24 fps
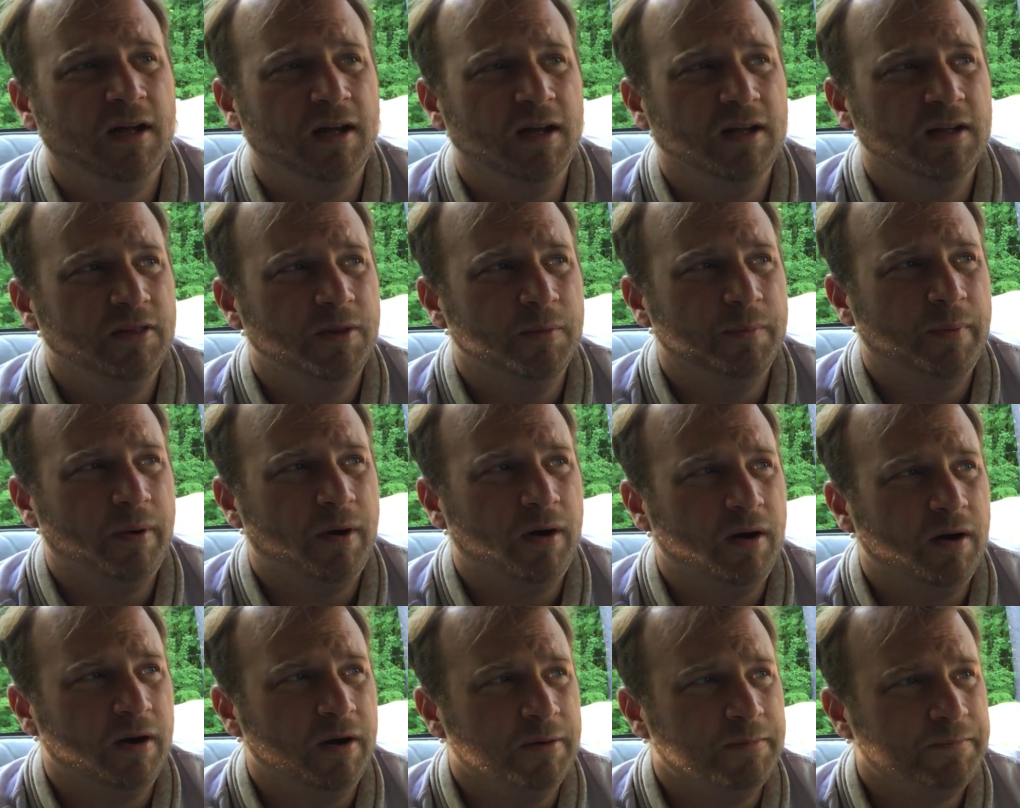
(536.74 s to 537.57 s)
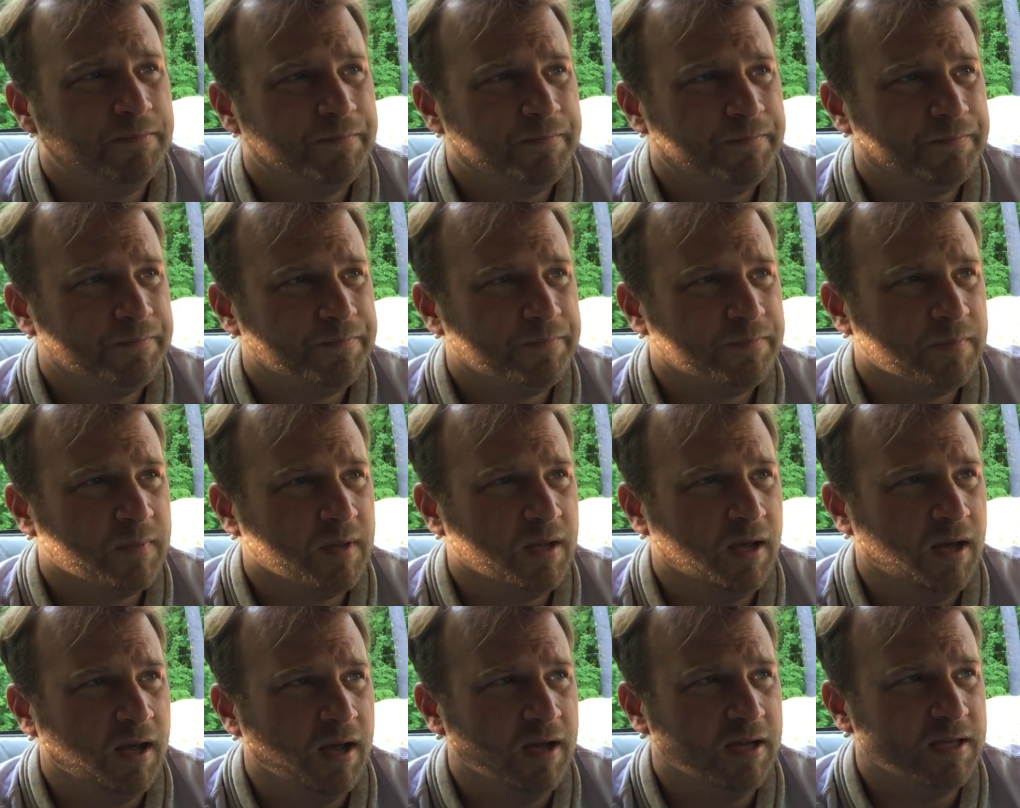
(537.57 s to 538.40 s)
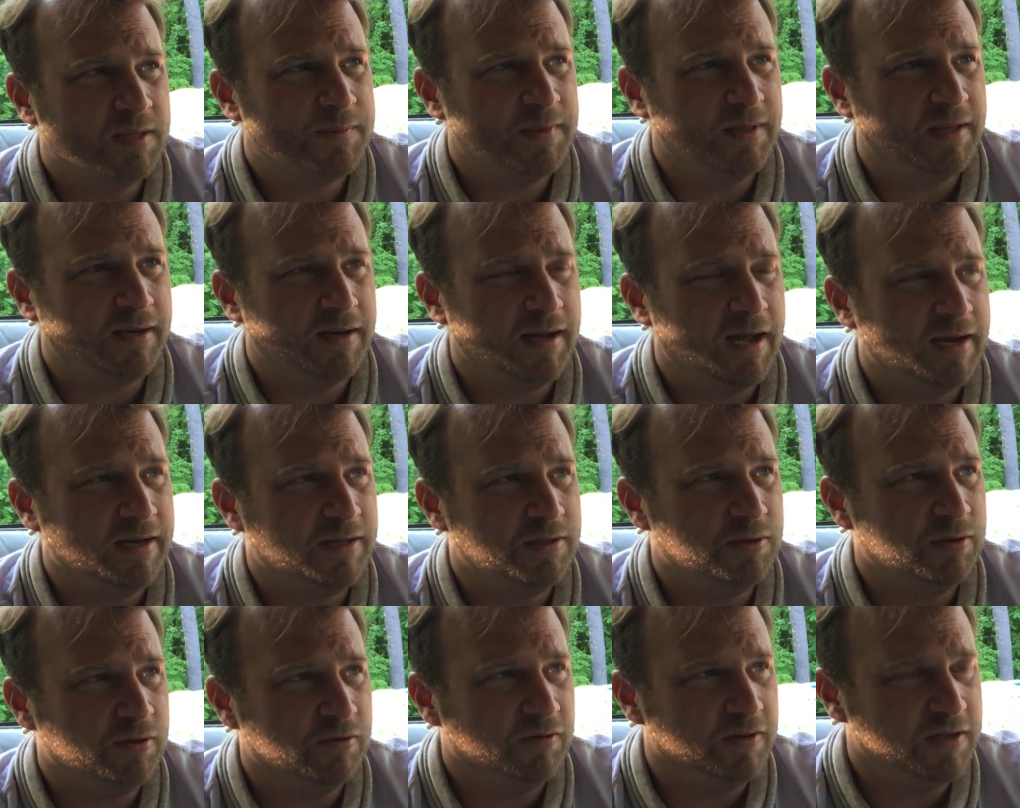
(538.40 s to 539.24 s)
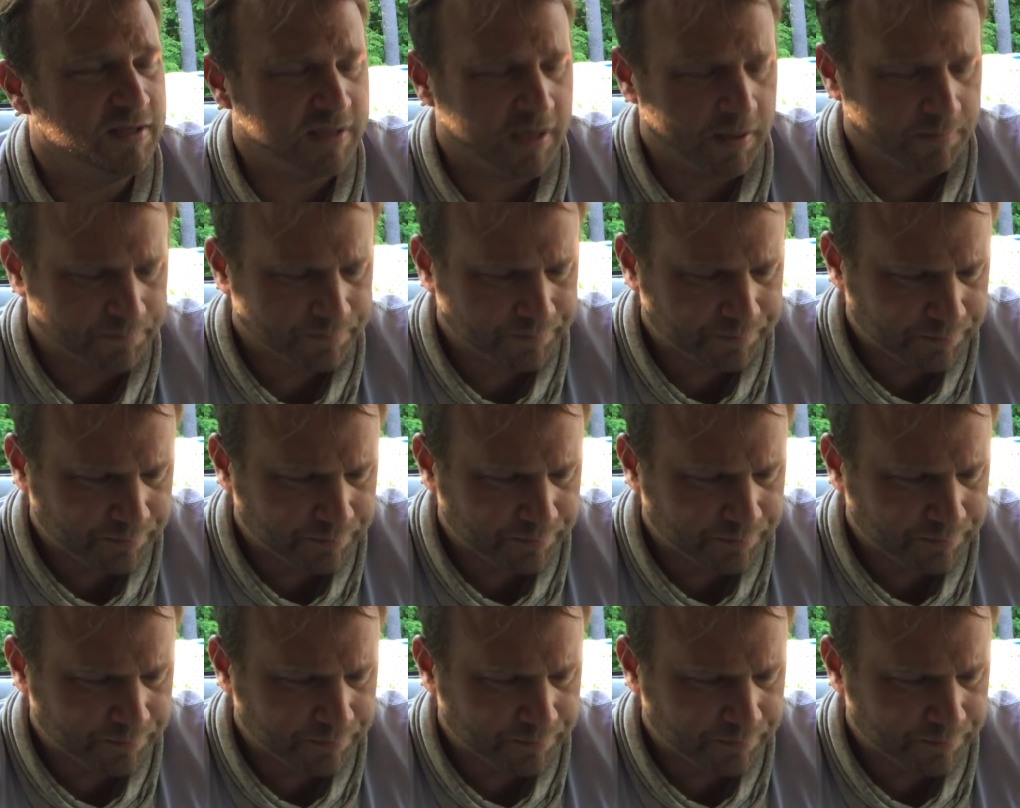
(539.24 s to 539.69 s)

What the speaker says: in the bar. And it's been like 92 degrees out.